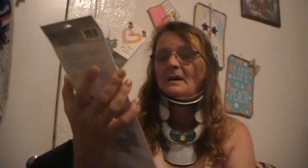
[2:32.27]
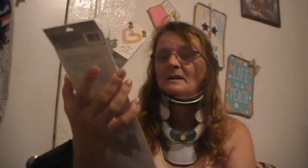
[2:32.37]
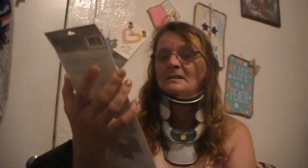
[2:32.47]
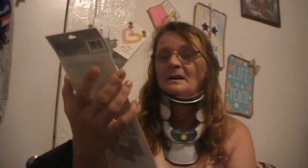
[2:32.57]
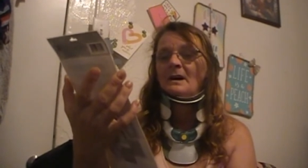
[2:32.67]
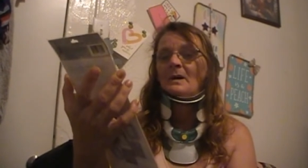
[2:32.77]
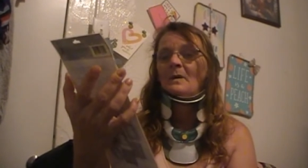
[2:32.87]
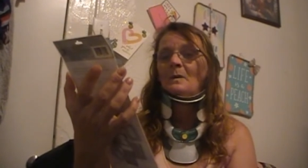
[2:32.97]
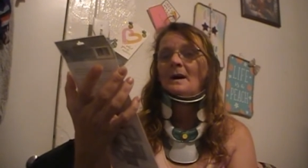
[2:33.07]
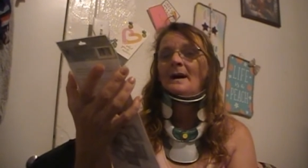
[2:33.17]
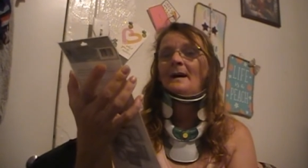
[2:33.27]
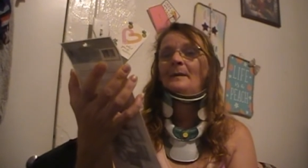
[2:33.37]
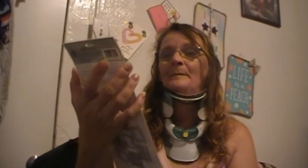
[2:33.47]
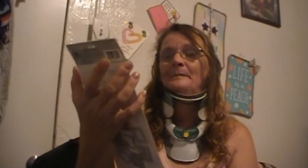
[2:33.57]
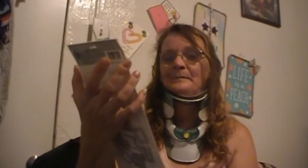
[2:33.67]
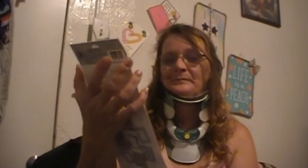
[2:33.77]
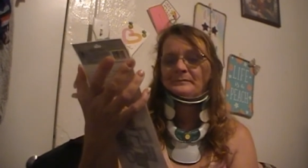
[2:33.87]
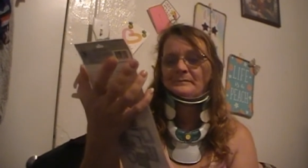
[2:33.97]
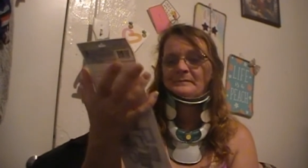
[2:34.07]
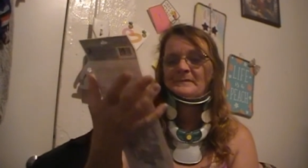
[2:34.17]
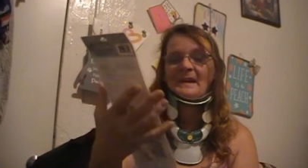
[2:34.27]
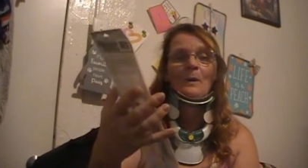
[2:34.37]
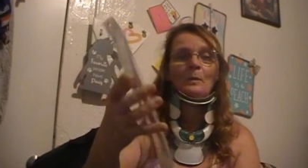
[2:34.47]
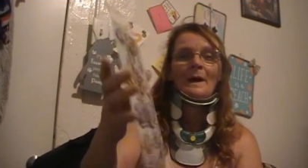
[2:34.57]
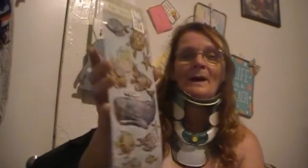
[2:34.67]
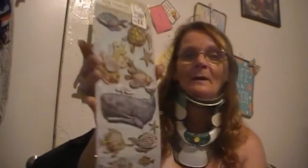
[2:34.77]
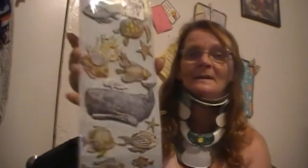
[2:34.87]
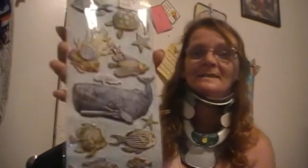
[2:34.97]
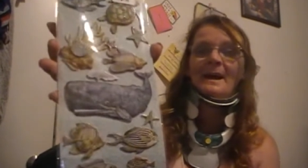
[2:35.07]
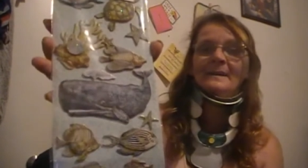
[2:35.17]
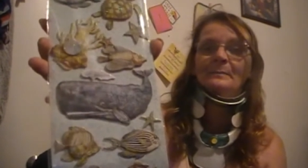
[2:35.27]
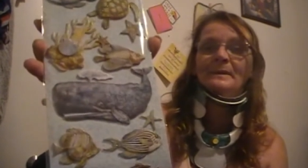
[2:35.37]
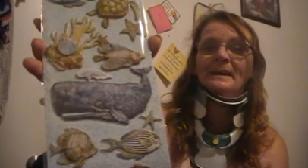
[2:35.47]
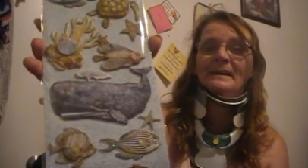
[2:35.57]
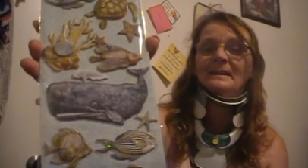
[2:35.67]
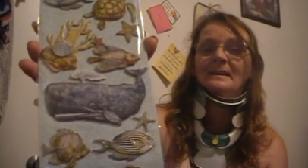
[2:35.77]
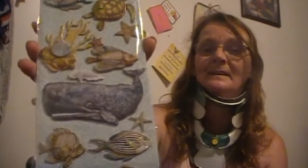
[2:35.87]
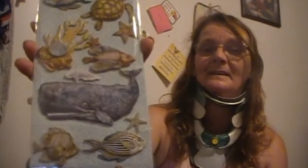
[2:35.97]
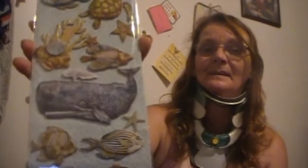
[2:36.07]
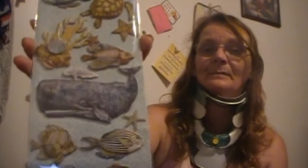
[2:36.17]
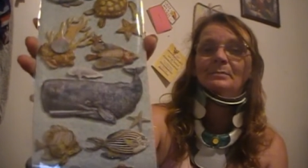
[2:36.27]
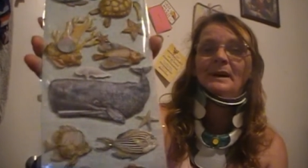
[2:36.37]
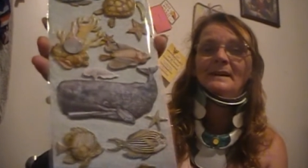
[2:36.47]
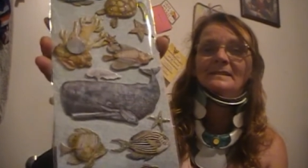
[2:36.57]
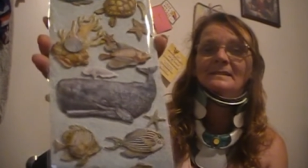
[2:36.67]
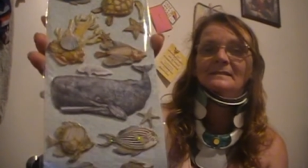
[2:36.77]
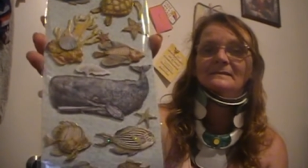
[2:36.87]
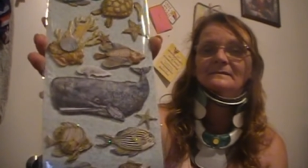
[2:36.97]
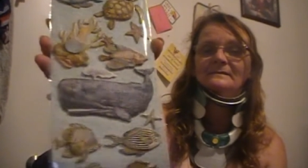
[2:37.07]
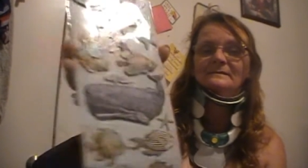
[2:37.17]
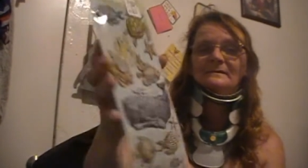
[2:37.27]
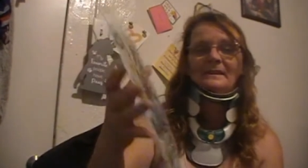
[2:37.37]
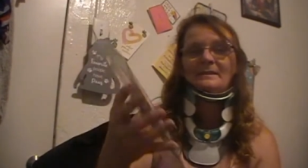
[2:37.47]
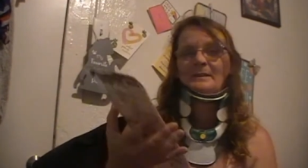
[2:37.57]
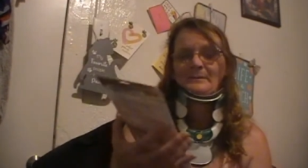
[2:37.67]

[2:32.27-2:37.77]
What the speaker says: So that whale is kind of big, but you know,